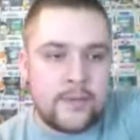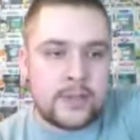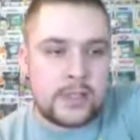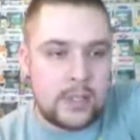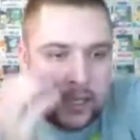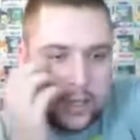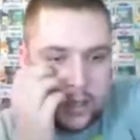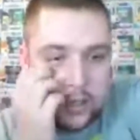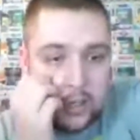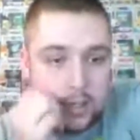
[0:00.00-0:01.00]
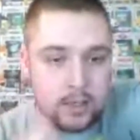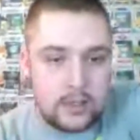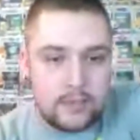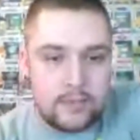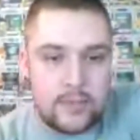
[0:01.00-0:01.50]
Nope, I haven't seen that.
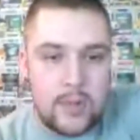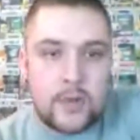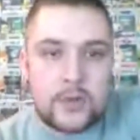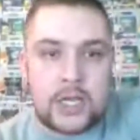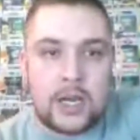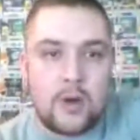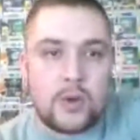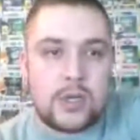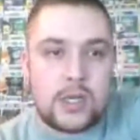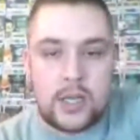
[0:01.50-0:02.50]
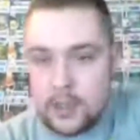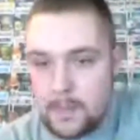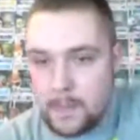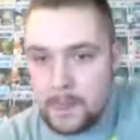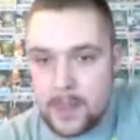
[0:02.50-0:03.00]
Maybe I'll check it out
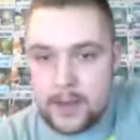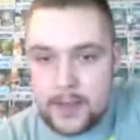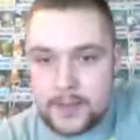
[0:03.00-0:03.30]
one day.